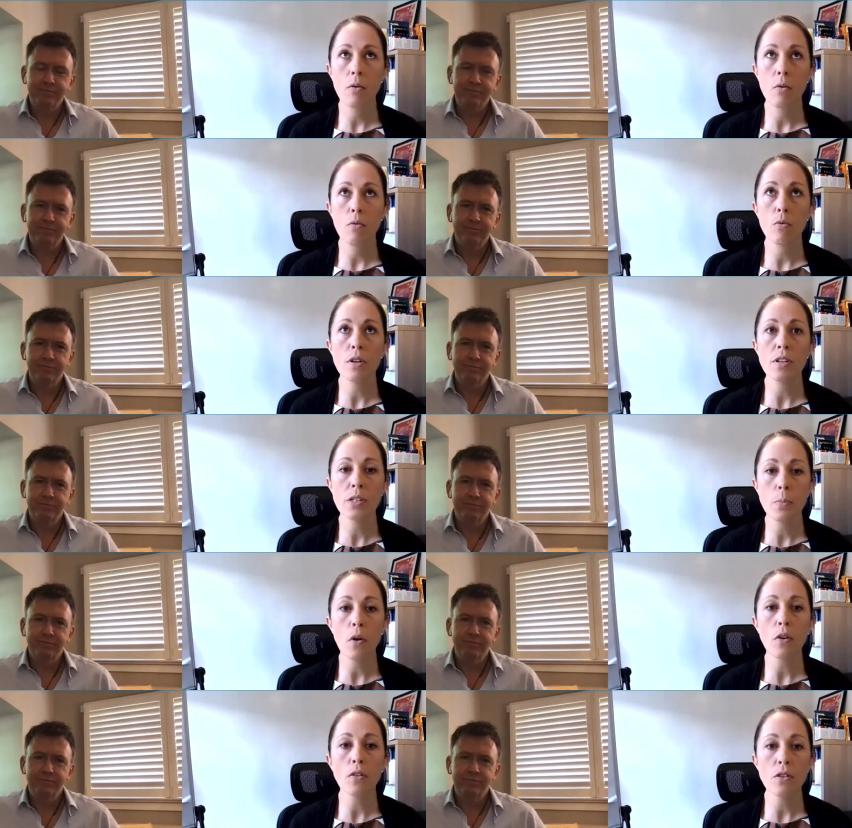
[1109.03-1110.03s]

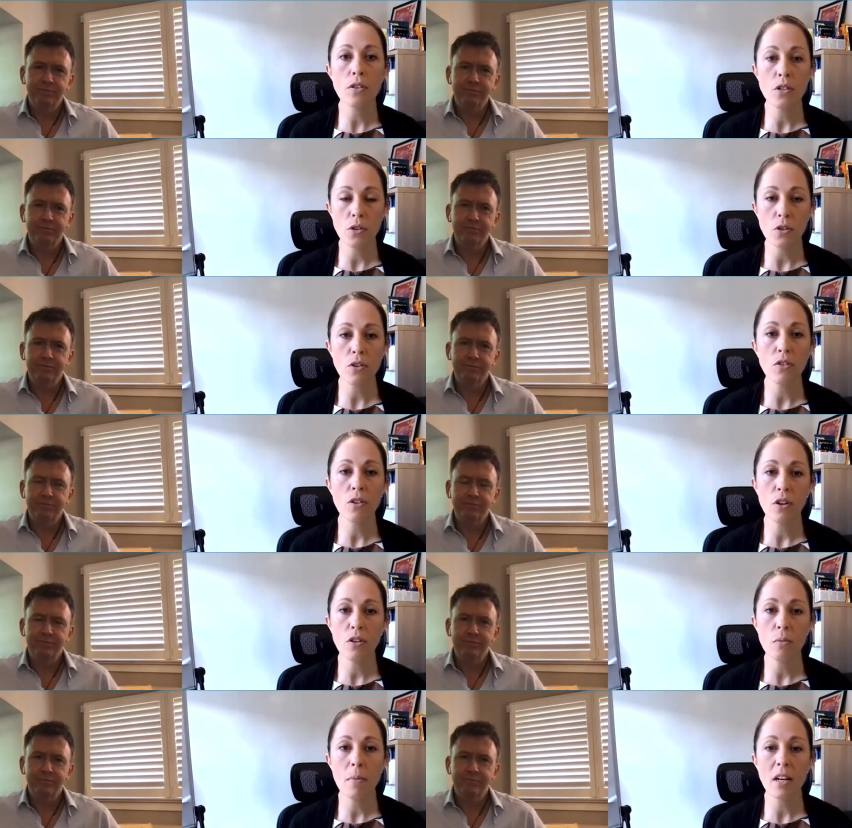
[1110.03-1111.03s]
Speaker 1: respond to. You know,
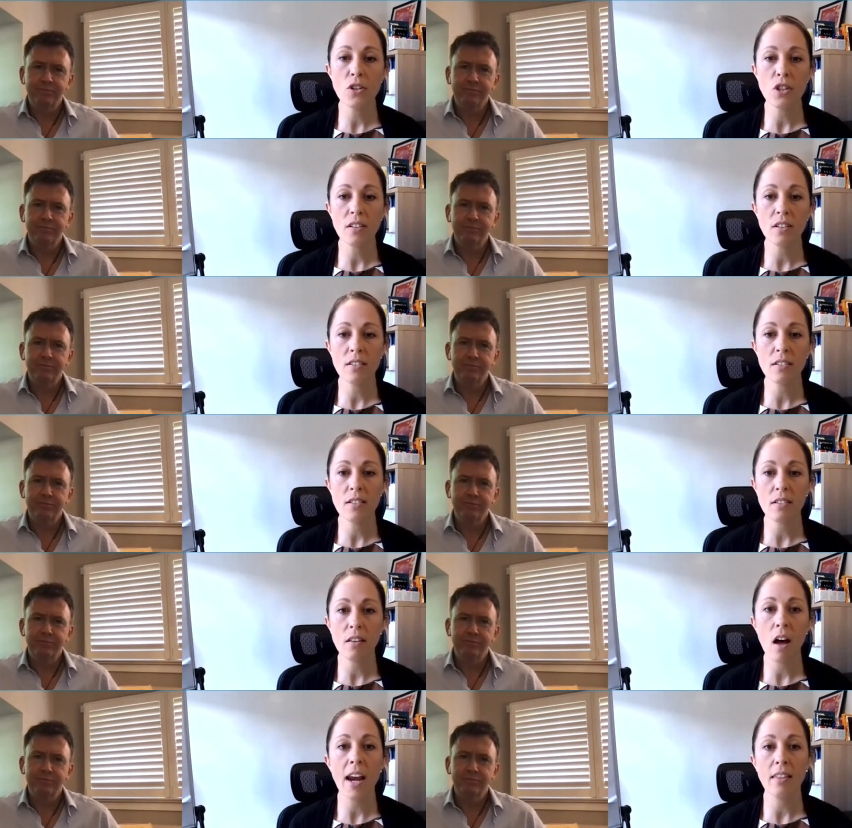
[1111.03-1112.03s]
you mentioned
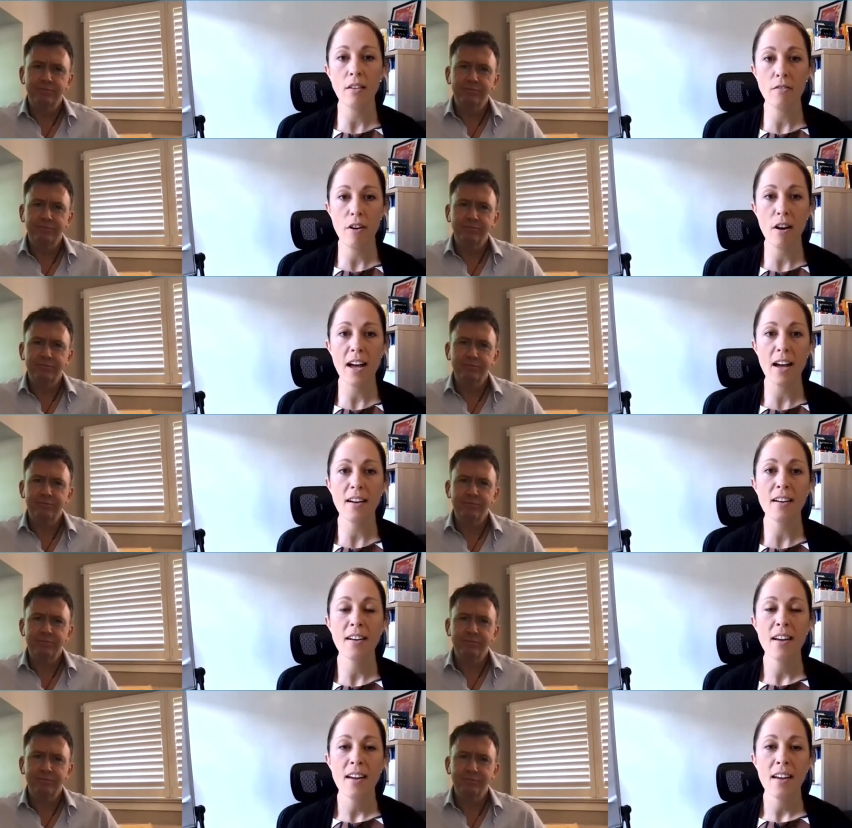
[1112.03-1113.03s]
lighting the fire.
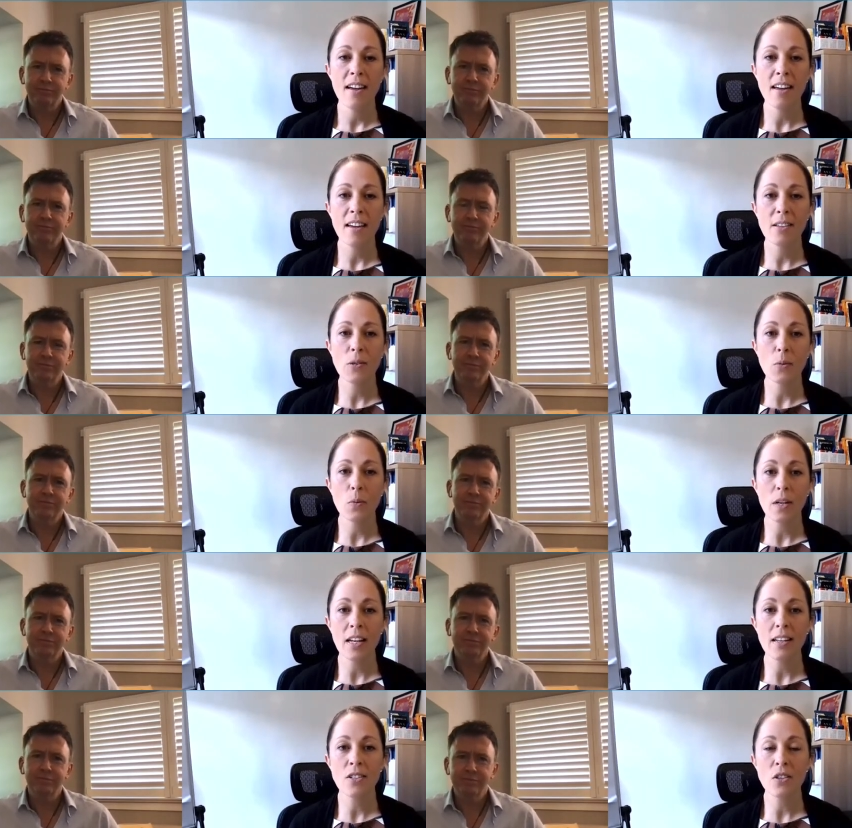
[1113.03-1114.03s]
Is we
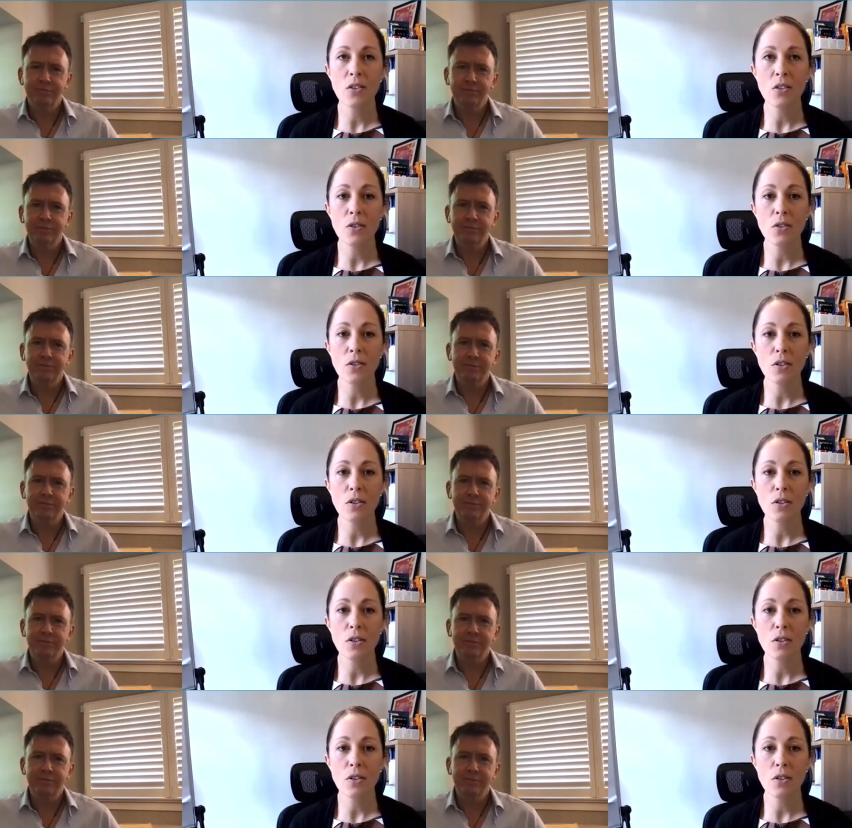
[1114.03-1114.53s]
need to